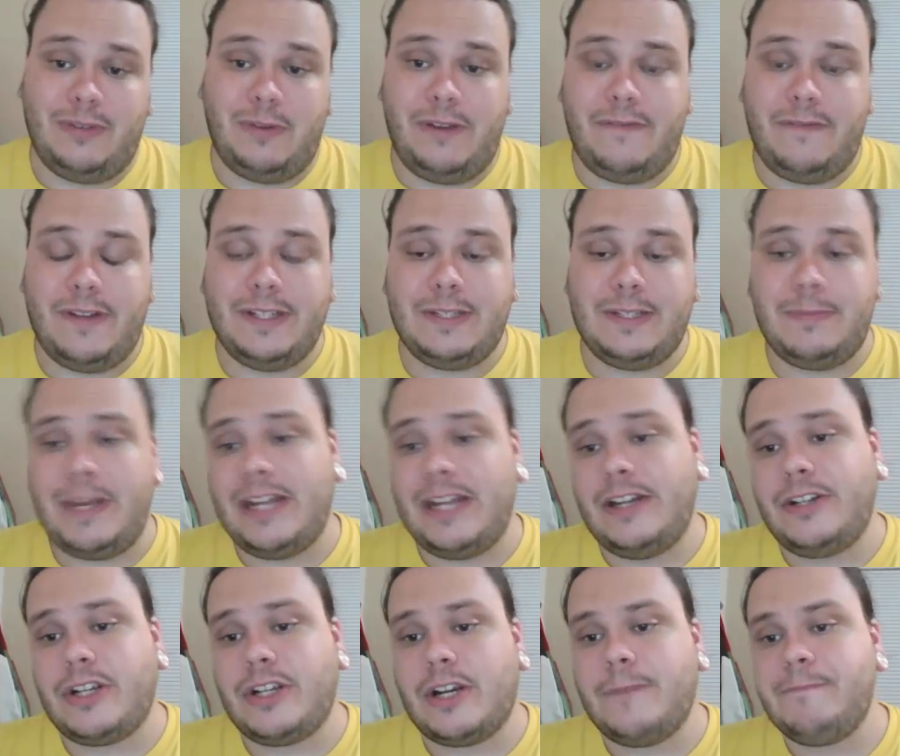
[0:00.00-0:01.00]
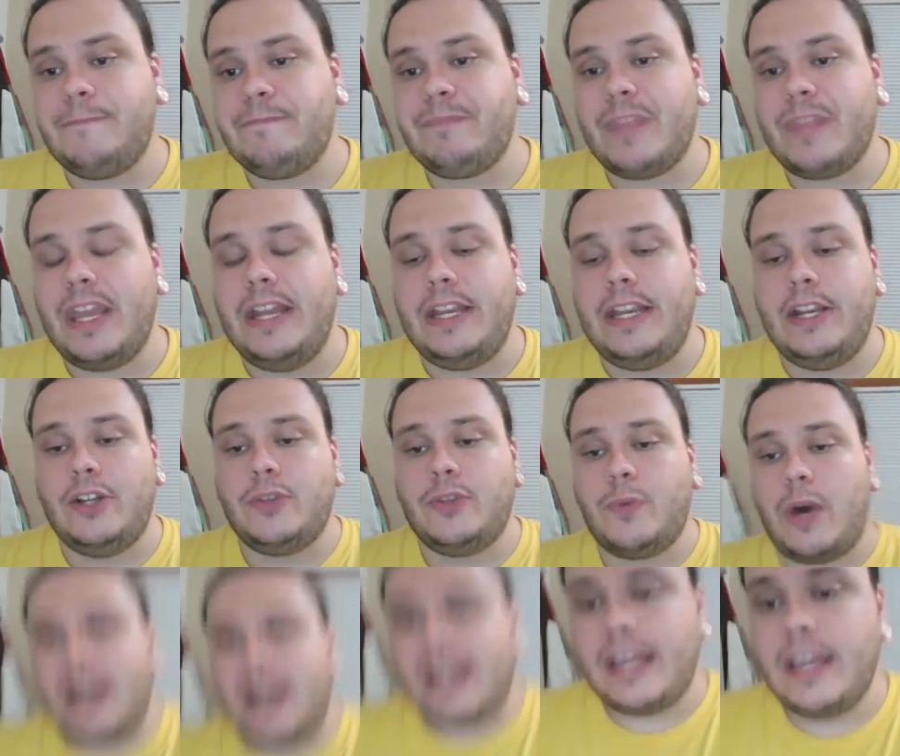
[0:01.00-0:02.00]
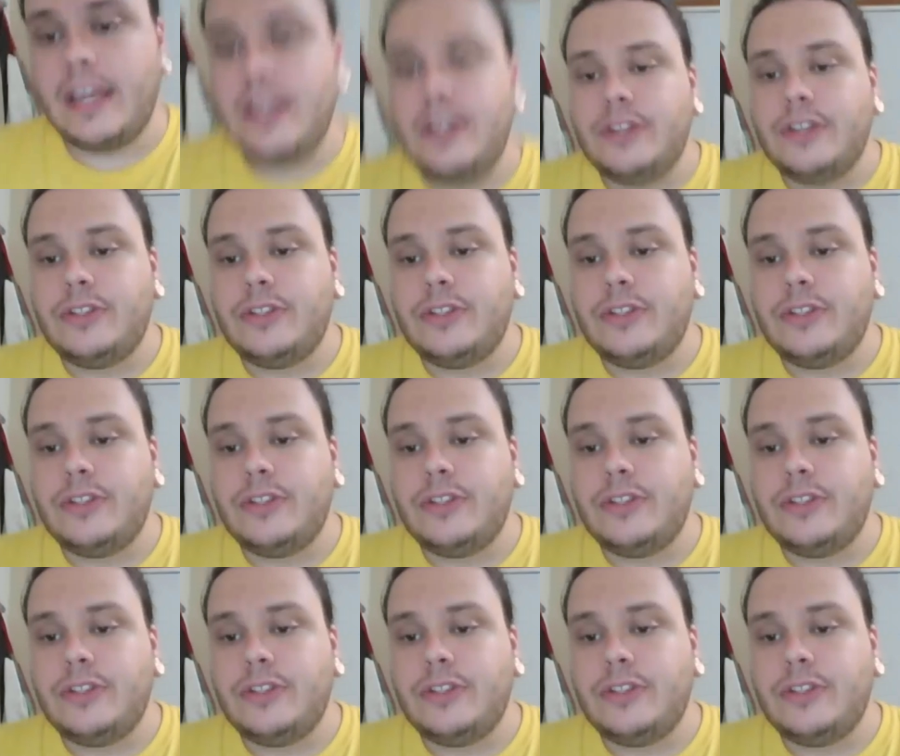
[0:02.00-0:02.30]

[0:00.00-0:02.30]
using Refunds Manager, and here's why.